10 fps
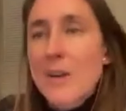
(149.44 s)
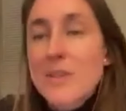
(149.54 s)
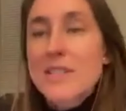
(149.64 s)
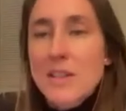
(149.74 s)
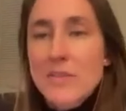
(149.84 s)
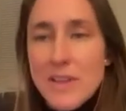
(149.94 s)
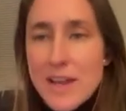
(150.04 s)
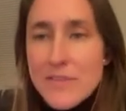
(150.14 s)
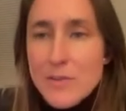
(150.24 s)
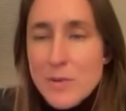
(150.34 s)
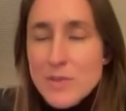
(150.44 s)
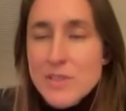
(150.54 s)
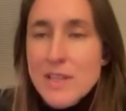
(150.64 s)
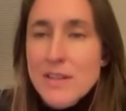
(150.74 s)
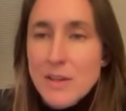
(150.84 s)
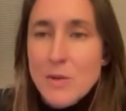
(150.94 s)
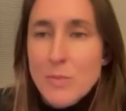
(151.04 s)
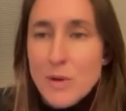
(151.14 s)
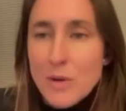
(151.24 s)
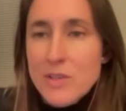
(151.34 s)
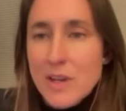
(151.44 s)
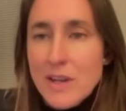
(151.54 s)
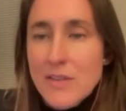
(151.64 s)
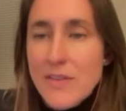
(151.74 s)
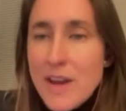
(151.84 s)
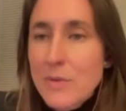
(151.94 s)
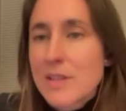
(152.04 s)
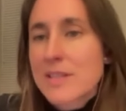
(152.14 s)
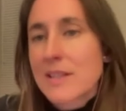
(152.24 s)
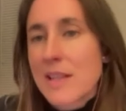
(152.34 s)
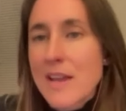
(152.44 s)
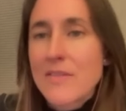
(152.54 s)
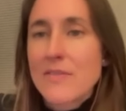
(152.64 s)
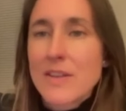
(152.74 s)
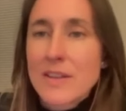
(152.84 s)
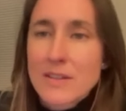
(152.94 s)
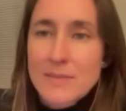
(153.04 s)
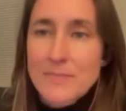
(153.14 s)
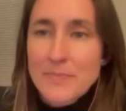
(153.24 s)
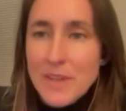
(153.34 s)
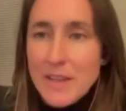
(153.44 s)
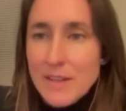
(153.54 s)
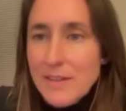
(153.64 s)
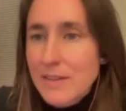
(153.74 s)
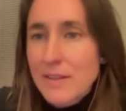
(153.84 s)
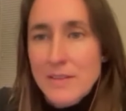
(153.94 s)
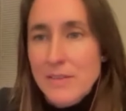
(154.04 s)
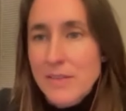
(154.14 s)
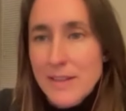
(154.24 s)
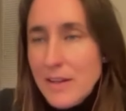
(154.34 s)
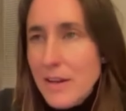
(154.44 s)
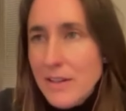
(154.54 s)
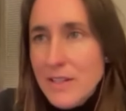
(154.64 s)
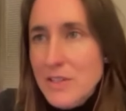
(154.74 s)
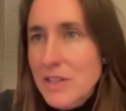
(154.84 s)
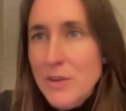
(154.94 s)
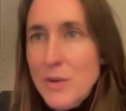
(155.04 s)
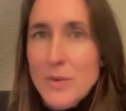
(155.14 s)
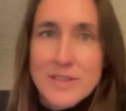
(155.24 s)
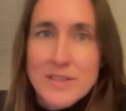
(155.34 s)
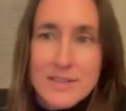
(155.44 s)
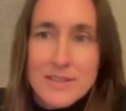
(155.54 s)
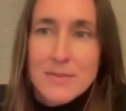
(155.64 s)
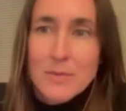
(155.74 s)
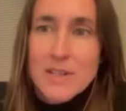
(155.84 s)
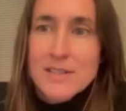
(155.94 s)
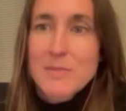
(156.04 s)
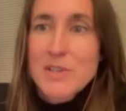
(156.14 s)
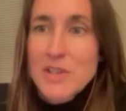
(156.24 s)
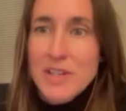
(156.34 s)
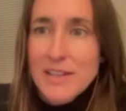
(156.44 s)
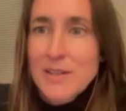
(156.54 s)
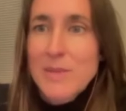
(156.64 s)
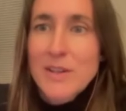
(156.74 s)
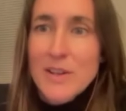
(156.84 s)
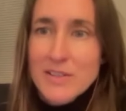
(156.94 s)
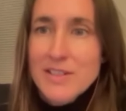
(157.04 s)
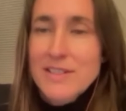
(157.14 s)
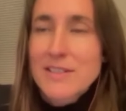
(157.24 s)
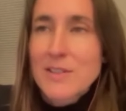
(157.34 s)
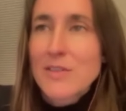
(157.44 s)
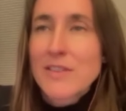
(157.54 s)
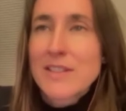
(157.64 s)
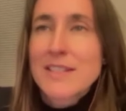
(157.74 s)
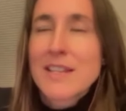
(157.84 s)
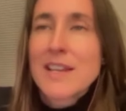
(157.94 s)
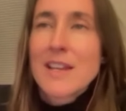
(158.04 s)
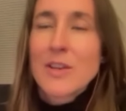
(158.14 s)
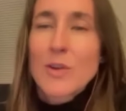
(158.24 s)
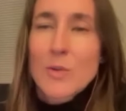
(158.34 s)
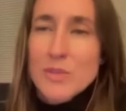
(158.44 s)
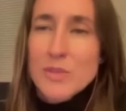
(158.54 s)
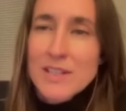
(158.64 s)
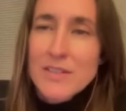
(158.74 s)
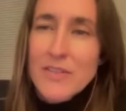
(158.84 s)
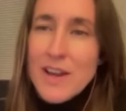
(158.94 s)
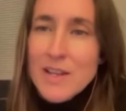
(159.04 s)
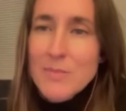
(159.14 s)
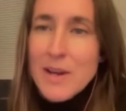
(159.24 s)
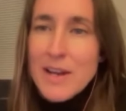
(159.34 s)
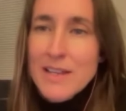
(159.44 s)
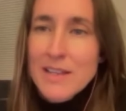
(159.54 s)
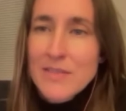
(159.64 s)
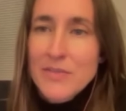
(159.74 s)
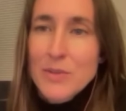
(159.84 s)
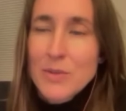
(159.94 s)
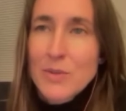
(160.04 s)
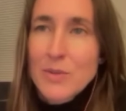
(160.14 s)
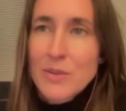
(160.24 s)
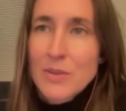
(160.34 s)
always think of life almost that, you know, we're always trying to define what is life and in cognition you know what's when is a machine going to be conscious and all of this and you almost can define it by if you